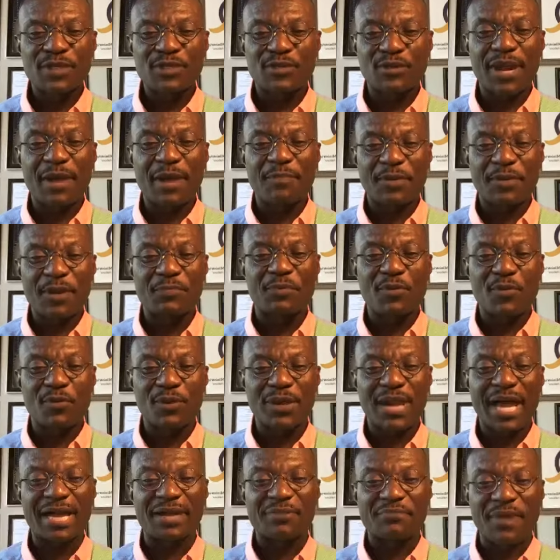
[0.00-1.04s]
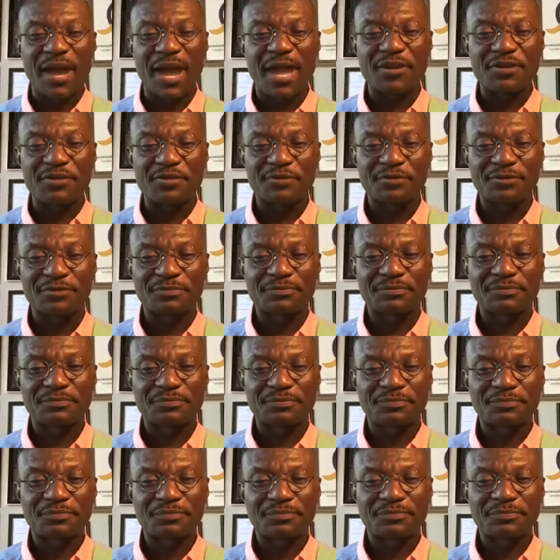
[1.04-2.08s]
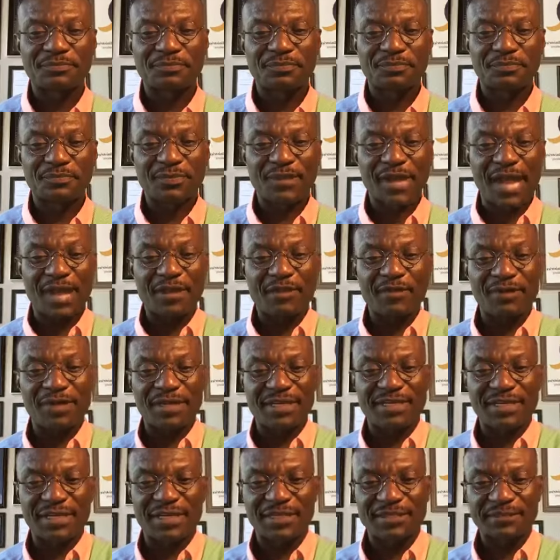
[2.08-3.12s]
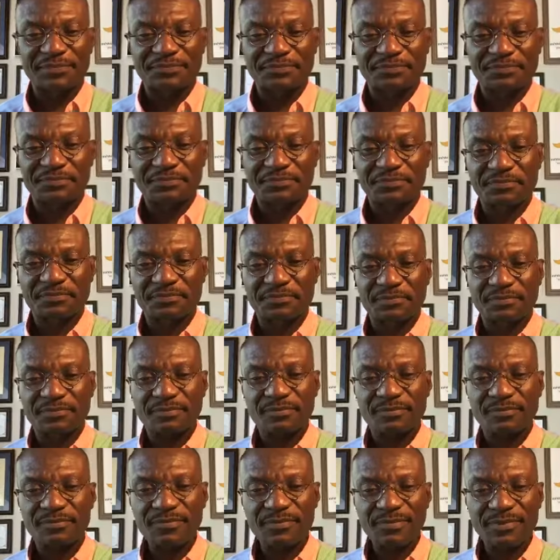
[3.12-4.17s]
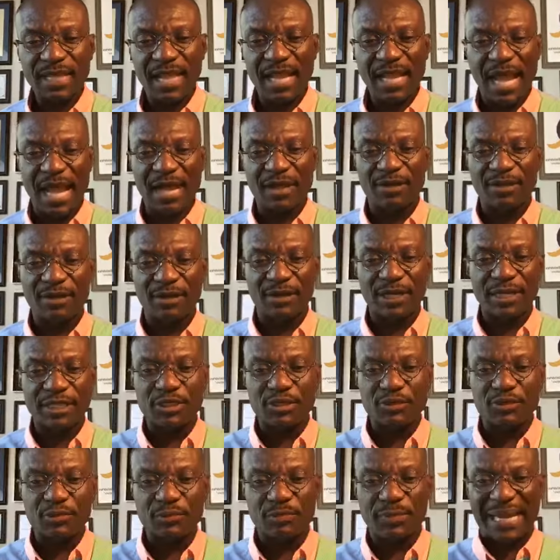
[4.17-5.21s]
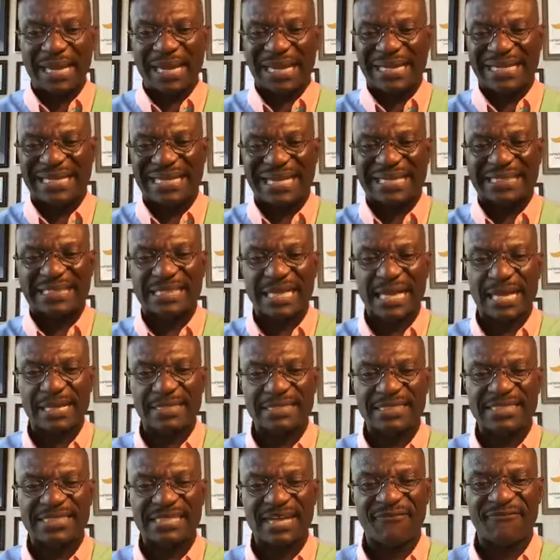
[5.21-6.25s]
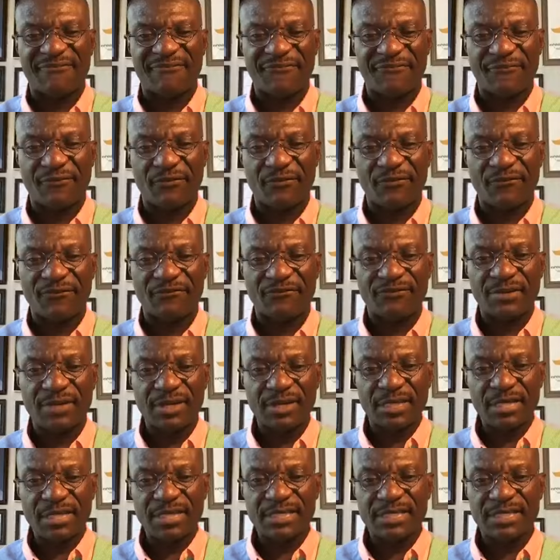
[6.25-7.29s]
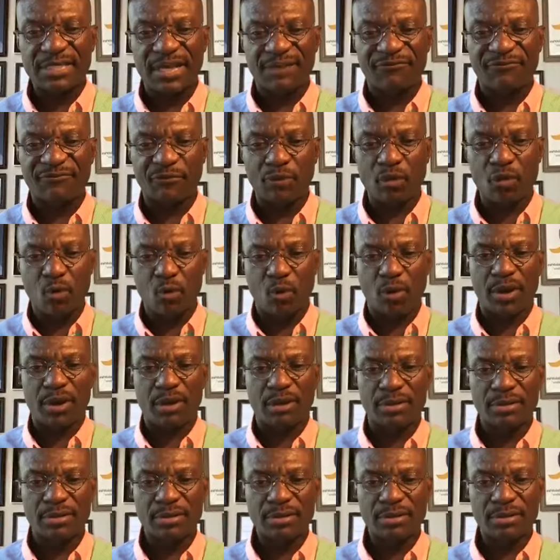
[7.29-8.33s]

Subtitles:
so that people will admire you. Are you listening? Acknowledge you, Benedicta Safrowa.